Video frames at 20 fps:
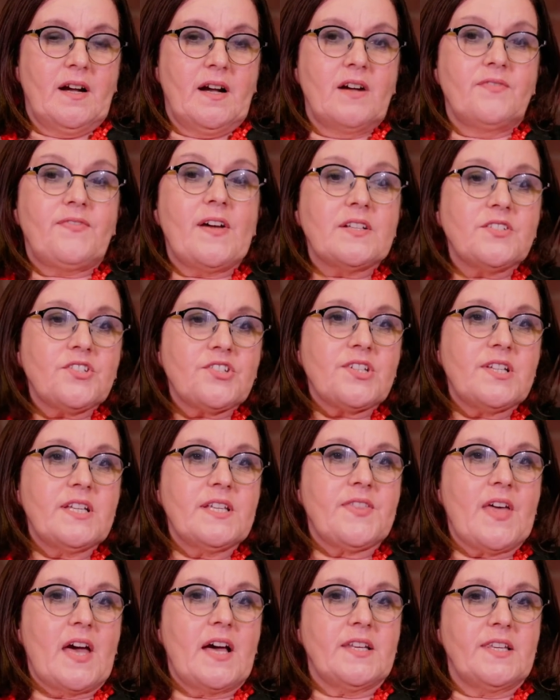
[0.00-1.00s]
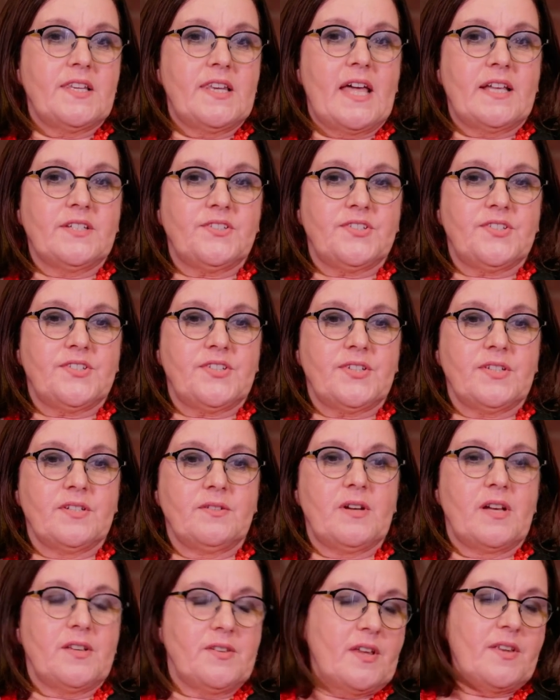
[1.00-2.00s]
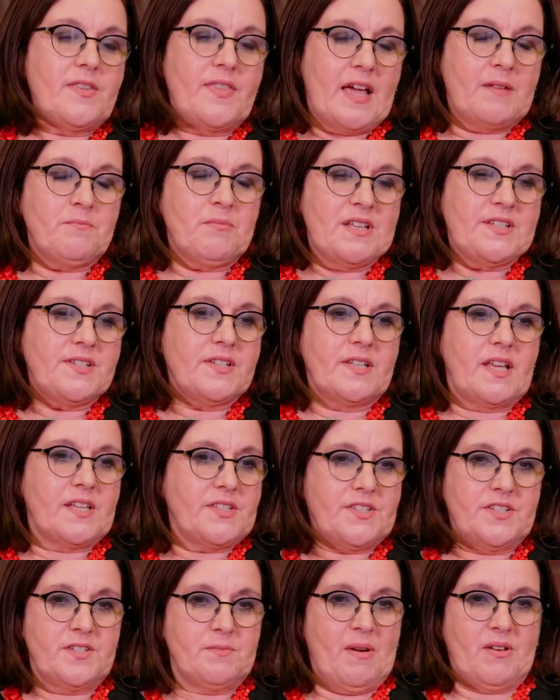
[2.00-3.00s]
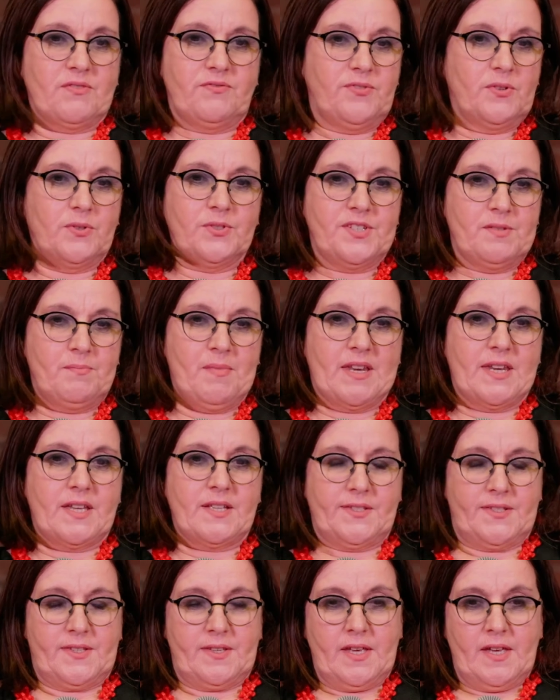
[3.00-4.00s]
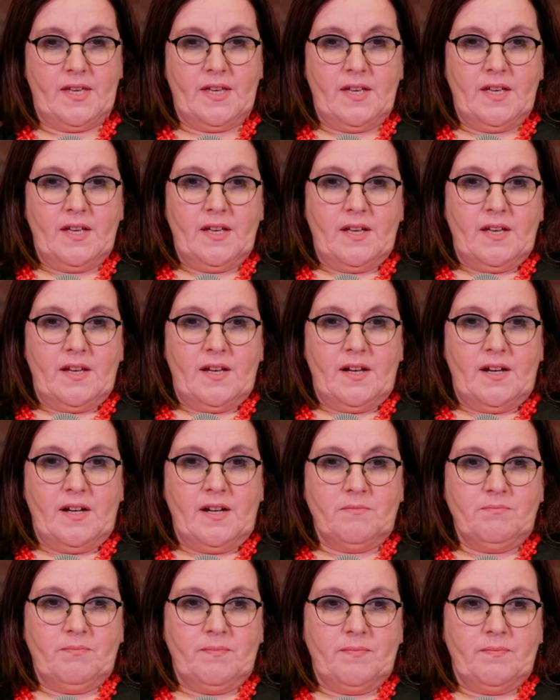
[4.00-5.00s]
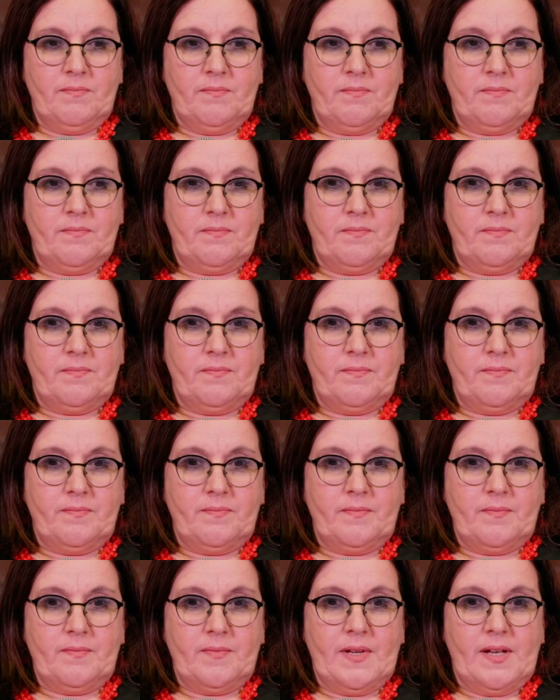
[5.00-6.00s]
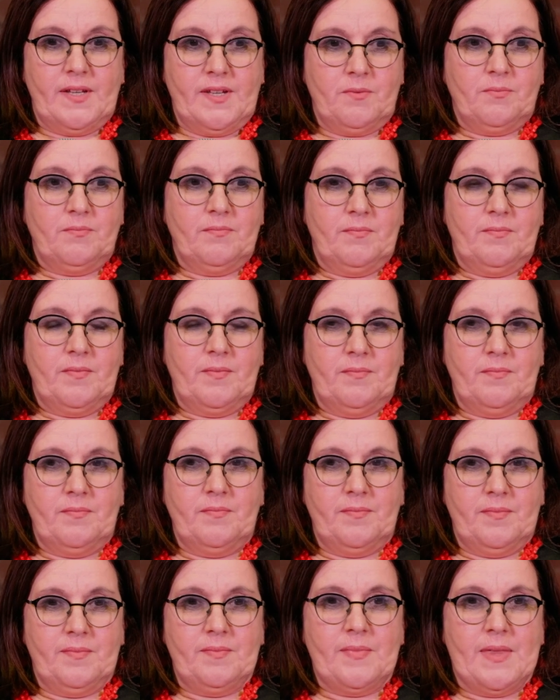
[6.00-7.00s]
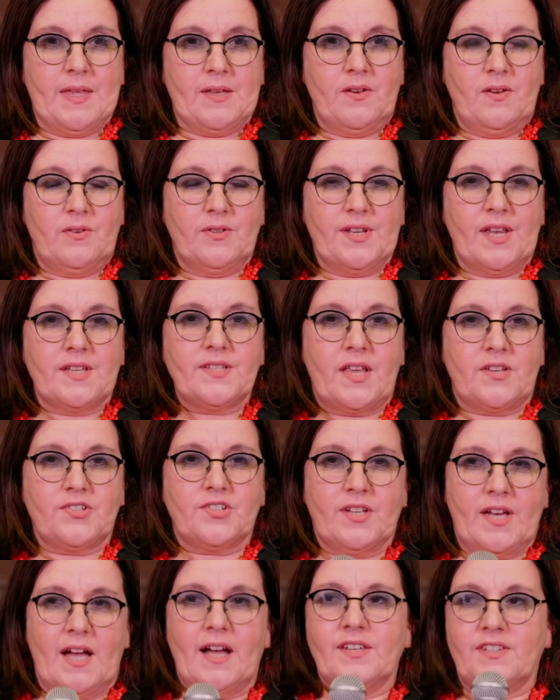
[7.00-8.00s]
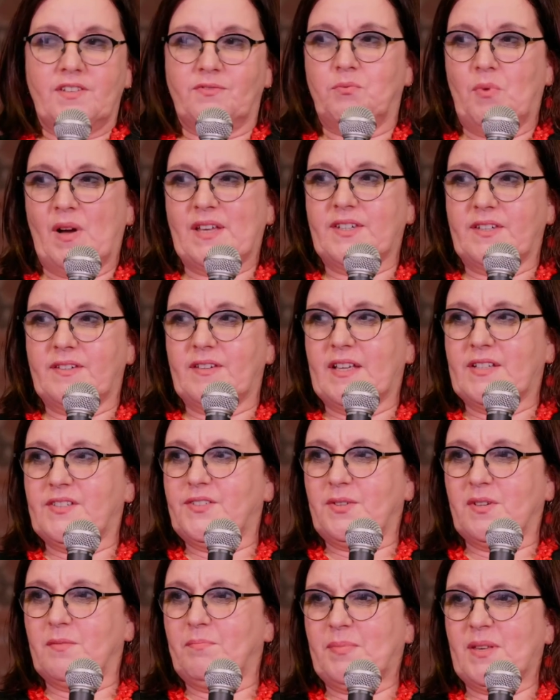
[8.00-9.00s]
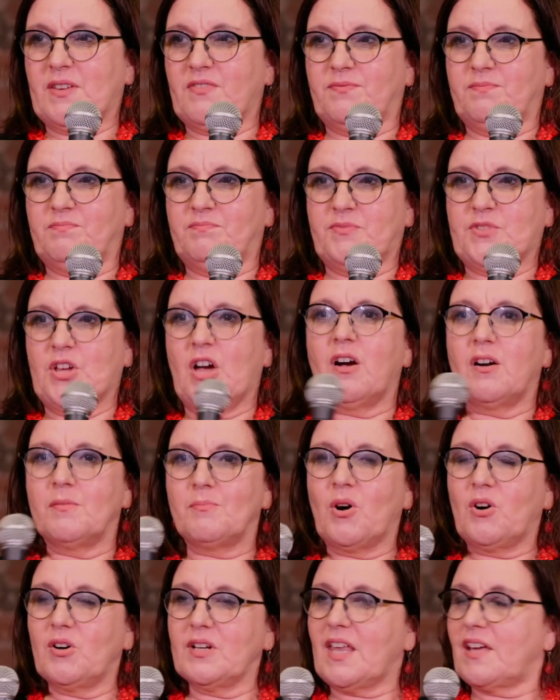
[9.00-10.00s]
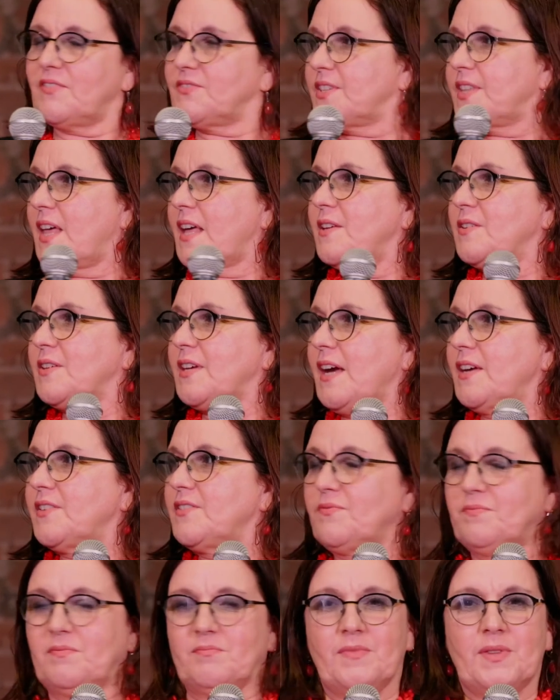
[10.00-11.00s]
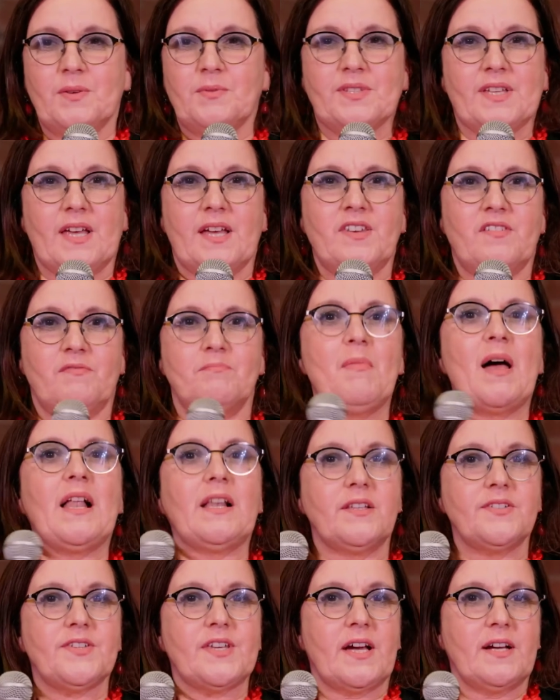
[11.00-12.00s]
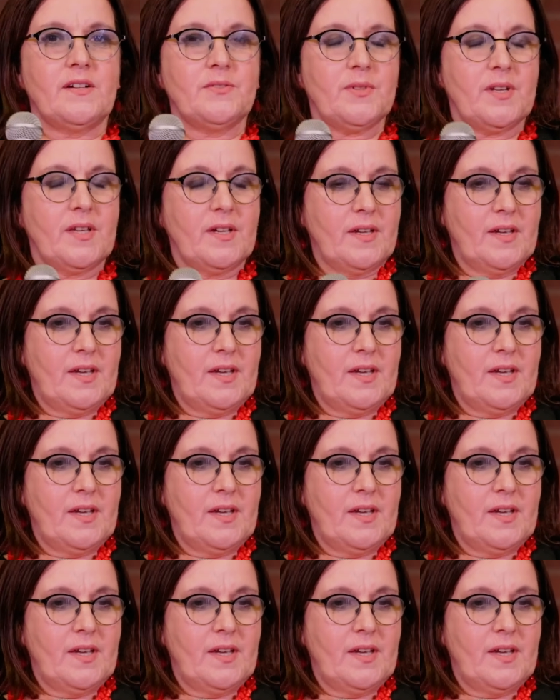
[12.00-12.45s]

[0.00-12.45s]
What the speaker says: Eventually that led to, and that meeting lasted about 40 minutes. And the organisation kind of went into a bit of turmoil after that. There was kind of meltdown.